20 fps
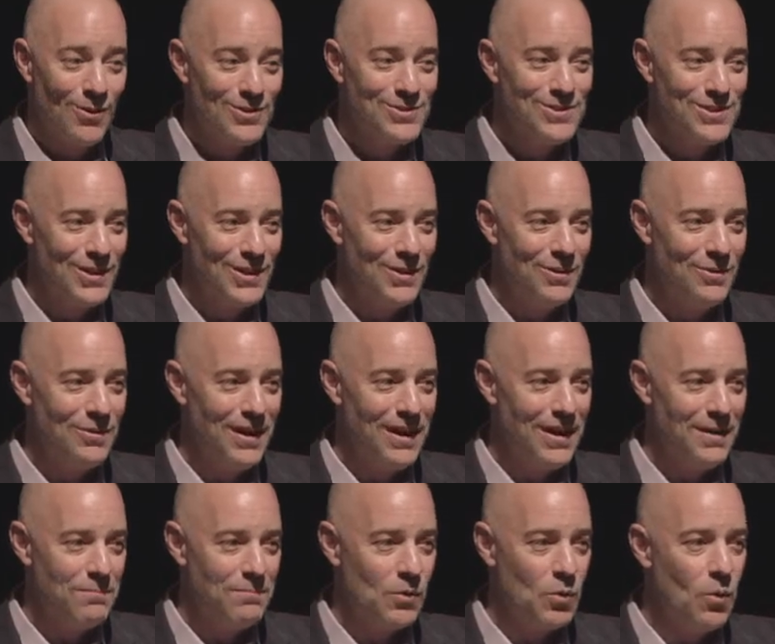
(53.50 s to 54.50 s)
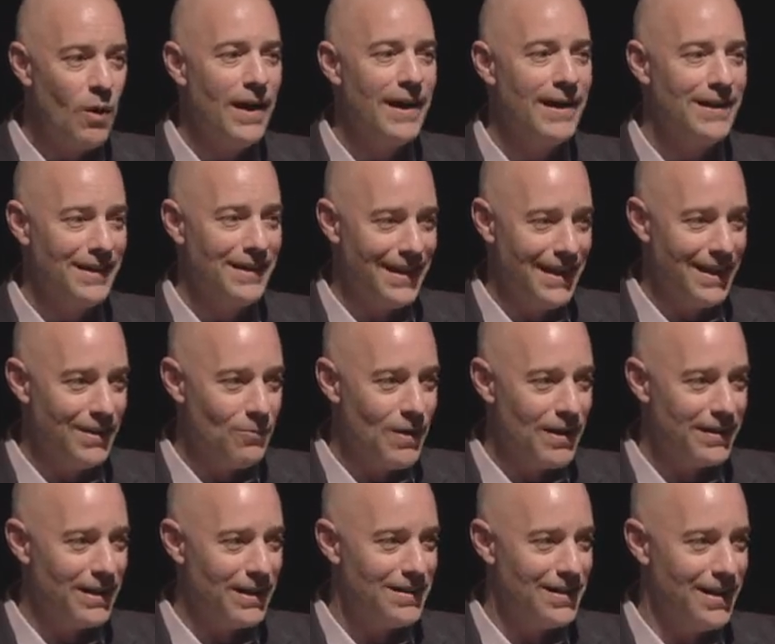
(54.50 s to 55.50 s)
also um, quietly
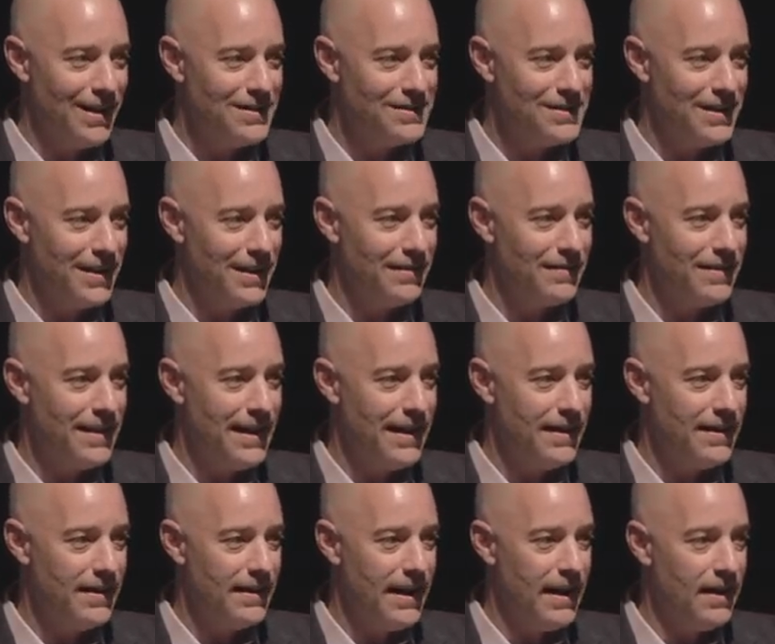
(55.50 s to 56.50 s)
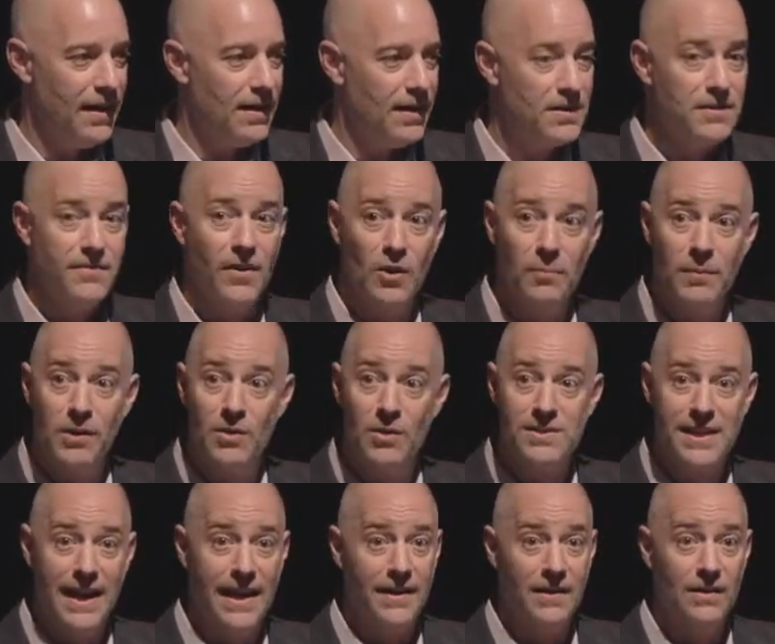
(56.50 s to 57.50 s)
recognizing that uh, development goes
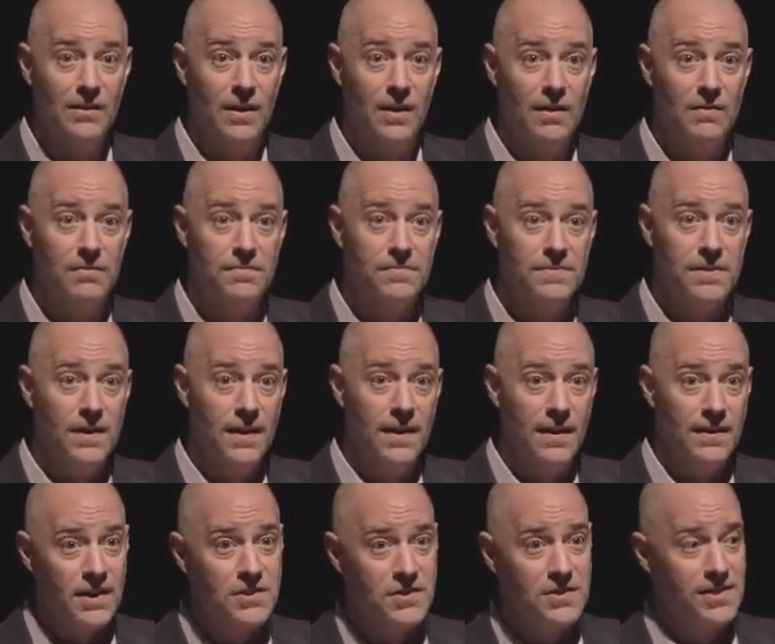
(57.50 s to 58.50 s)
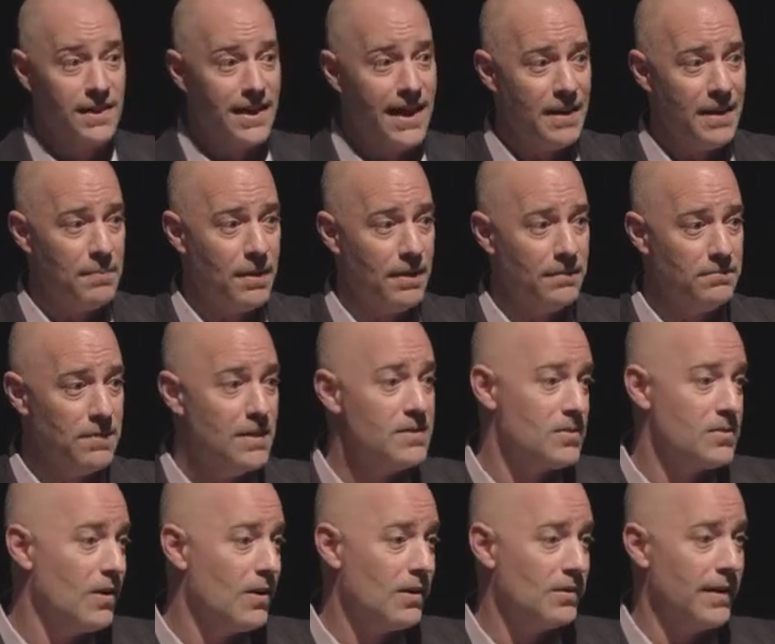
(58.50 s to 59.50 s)
hand in glove, not just today, but
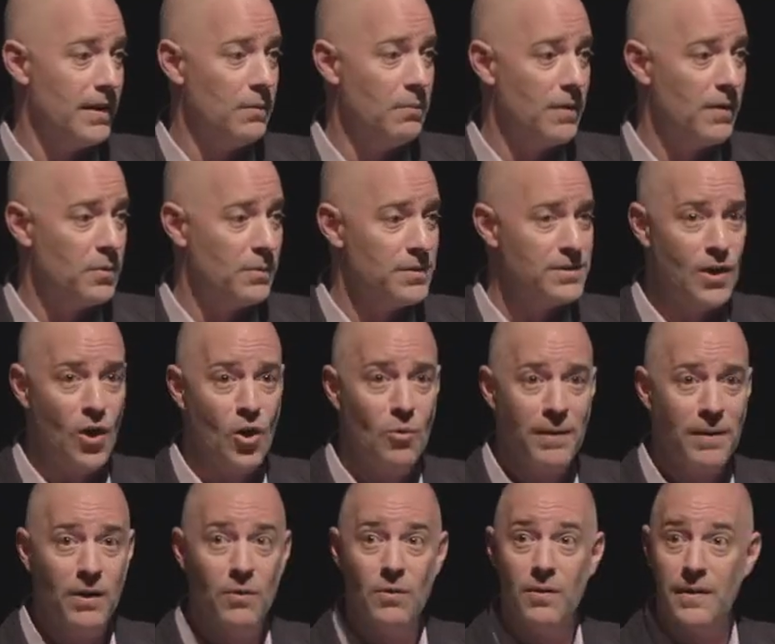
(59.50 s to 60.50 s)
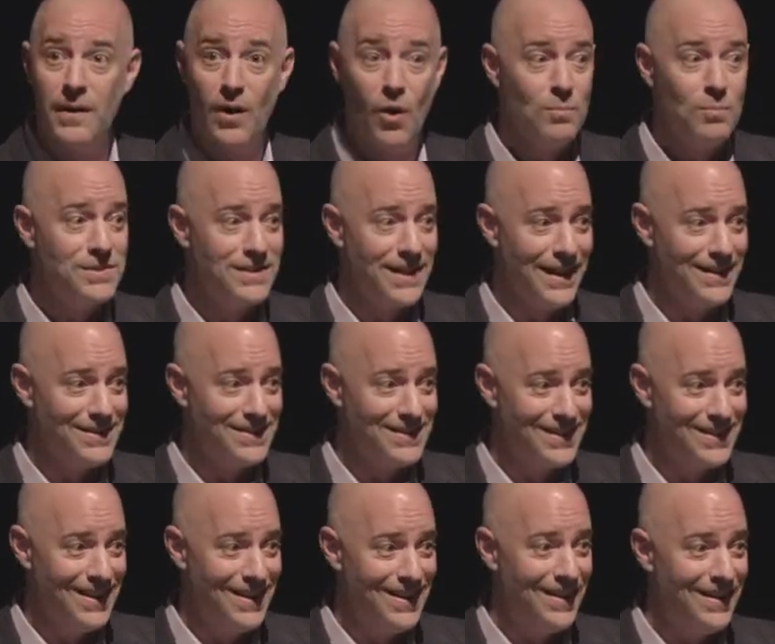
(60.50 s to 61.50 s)
historically, whether it was Comey or the Olmsteds.
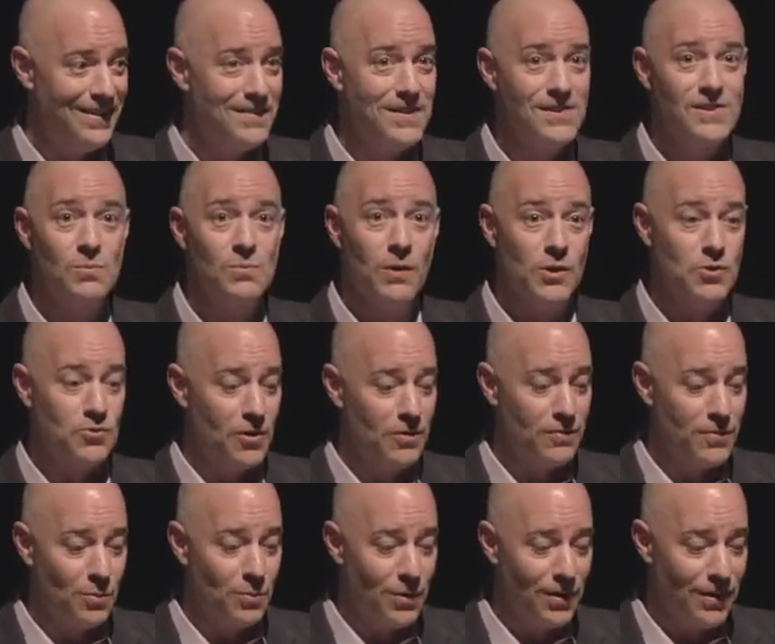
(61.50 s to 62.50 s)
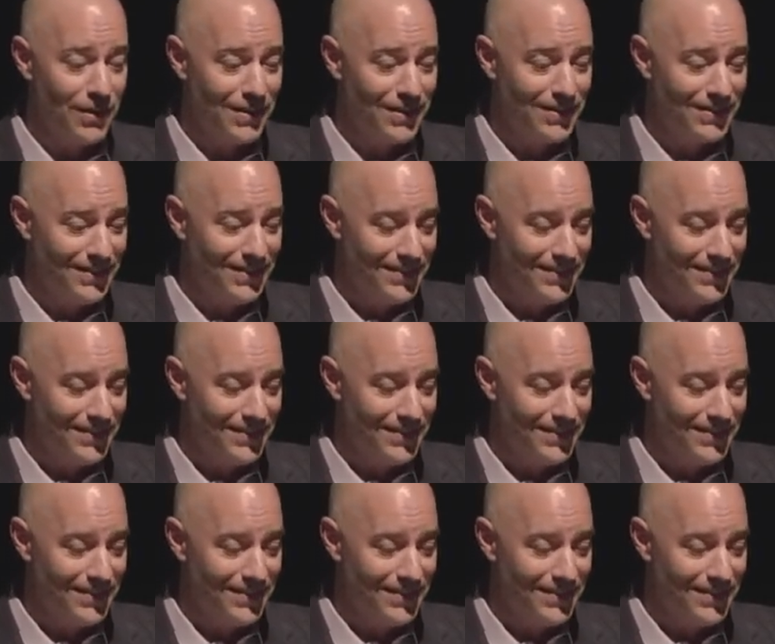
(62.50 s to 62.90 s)
Uh, this is what drove the work.